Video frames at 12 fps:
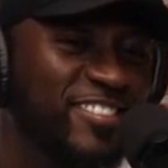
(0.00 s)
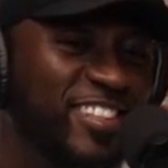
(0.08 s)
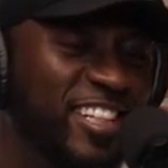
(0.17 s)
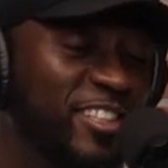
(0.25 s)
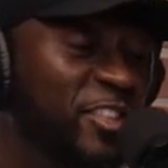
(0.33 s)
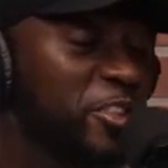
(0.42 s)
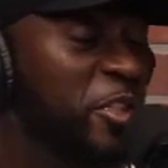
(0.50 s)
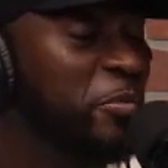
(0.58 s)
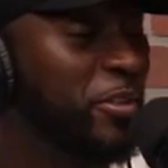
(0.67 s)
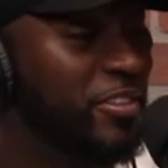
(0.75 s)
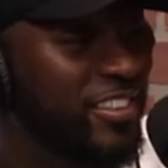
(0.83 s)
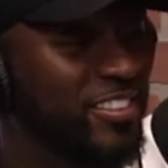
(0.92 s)
in this
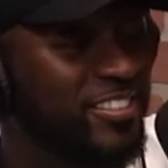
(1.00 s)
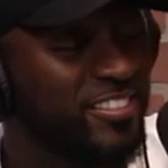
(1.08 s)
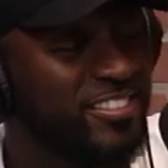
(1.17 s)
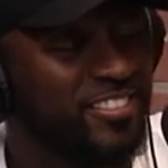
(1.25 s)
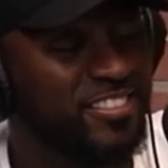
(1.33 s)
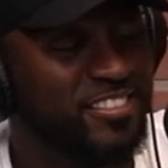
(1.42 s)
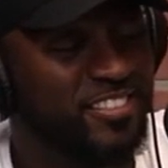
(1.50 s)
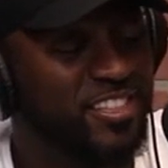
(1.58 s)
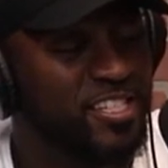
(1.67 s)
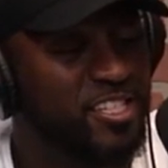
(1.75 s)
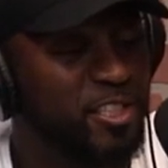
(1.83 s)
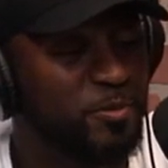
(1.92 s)
community.
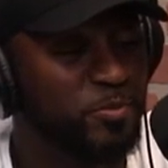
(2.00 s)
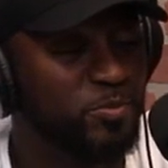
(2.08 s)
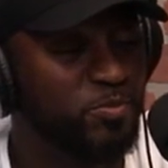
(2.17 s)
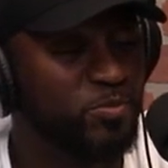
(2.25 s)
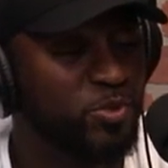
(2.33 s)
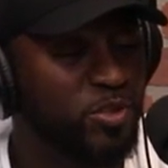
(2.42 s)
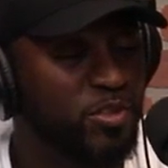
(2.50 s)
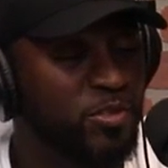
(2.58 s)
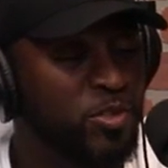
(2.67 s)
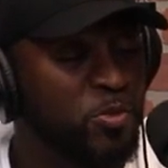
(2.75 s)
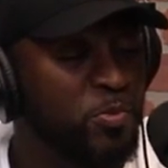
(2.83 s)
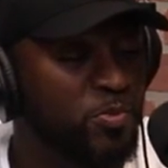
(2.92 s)

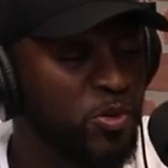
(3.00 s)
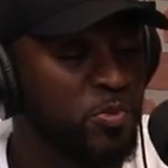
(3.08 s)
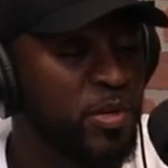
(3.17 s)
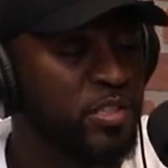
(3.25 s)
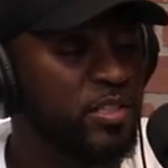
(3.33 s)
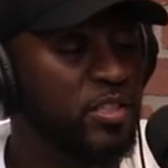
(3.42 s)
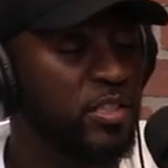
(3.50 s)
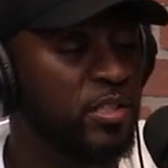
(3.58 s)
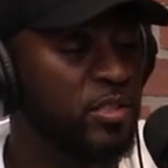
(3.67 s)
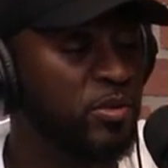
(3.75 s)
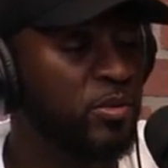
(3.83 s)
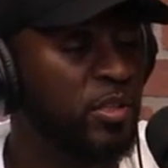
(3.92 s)
You mentioned it
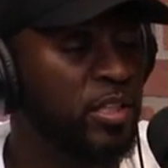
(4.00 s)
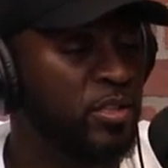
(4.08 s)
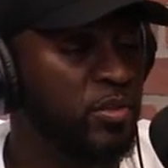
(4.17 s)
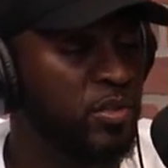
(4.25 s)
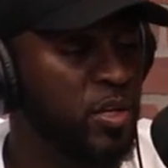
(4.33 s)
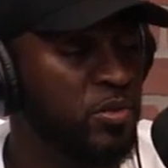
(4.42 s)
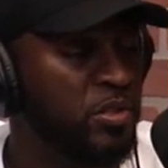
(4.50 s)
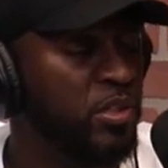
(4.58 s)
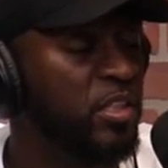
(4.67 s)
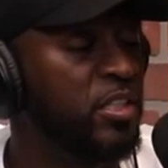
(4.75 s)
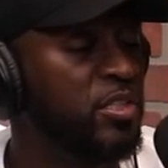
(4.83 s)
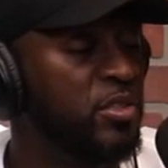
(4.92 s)
too, like you're coaching
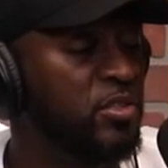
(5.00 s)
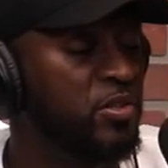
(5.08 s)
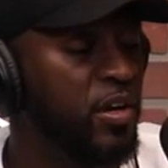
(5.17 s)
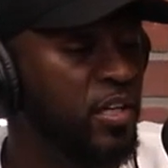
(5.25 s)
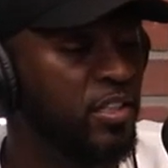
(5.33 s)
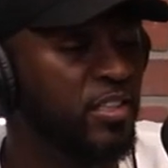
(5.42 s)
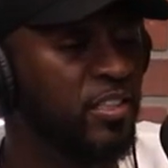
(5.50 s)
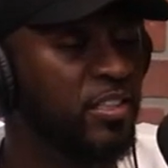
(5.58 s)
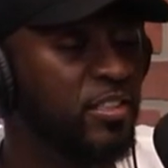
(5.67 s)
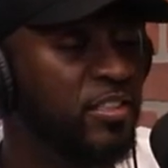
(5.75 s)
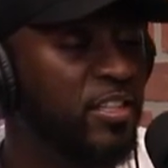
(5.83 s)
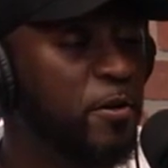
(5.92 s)
kids, you're training
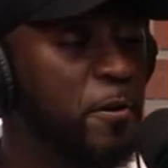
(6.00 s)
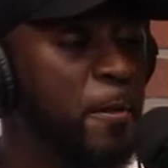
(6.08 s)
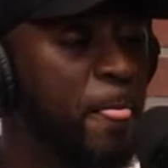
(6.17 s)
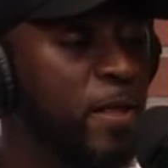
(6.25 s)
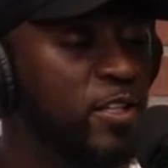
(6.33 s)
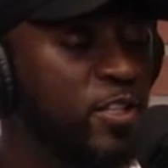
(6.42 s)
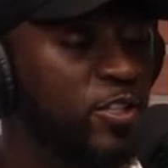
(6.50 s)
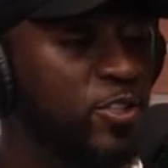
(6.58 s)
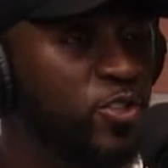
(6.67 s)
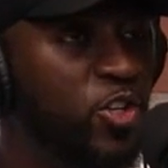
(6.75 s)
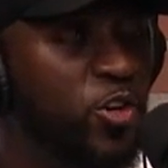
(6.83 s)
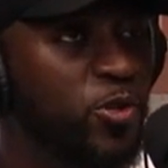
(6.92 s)
kids.
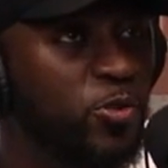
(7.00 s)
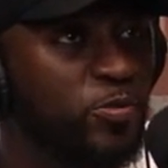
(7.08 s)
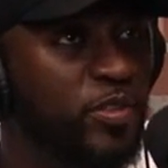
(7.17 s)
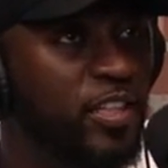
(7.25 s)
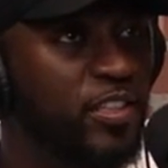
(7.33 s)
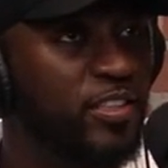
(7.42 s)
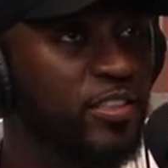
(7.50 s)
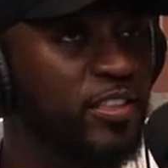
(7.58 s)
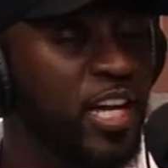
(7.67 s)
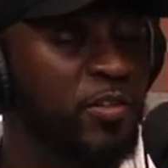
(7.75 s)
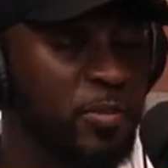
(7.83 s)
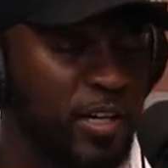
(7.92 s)
So
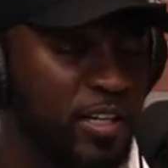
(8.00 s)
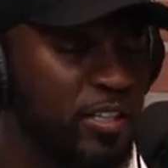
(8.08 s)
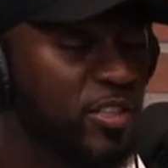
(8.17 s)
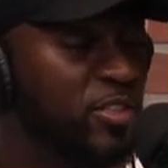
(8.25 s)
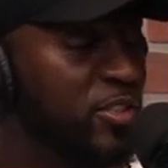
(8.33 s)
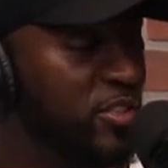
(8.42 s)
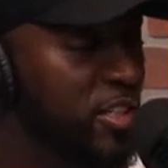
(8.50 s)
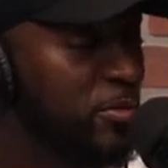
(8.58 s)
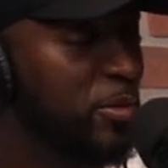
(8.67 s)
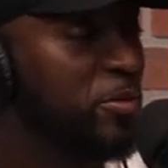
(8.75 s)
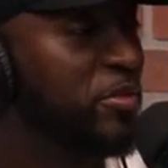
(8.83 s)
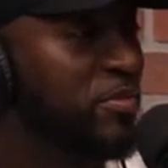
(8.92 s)
everybody, your
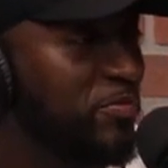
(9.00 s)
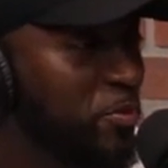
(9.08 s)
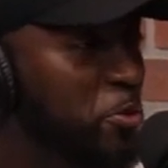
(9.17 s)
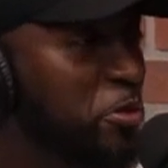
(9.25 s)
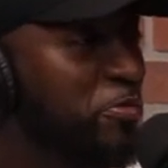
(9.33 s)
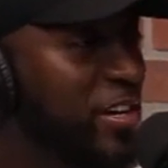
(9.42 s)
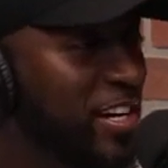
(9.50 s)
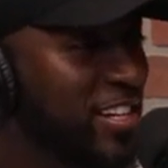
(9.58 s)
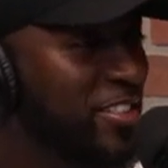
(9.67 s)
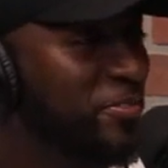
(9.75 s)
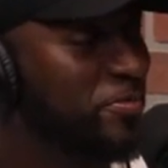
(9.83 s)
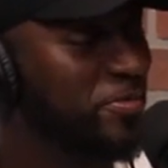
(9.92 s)
number was
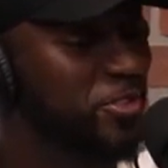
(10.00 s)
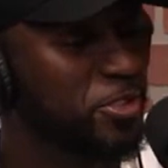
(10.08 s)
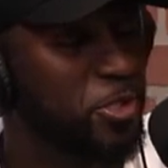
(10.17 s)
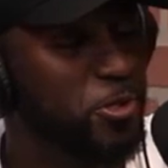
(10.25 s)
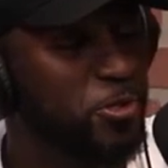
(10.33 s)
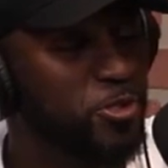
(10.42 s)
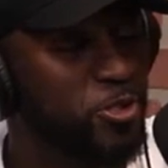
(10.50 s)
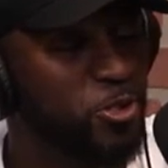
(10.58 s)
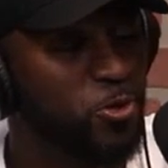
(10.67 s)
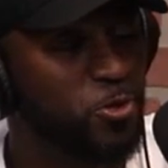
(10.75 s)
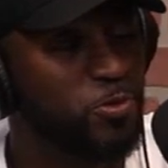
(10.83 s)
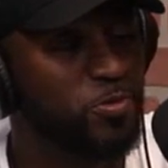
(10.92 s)
45. So
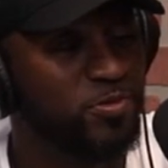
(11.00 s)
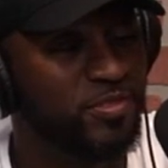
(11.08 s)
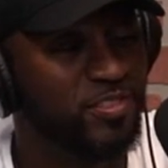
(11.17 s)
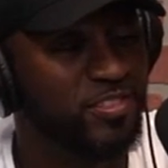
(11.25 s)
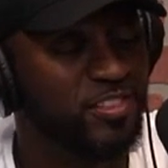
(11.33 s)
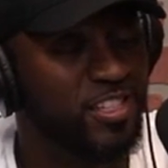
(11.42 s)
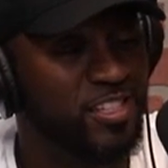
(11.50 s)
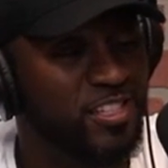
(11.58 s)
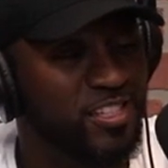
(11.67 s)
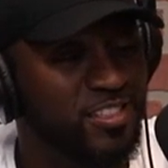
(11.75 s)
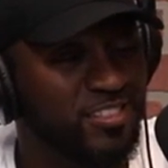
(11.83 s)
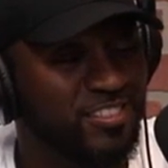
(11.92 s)
you
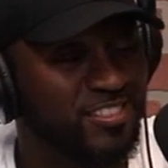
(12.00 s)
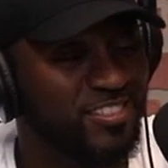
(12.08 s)
have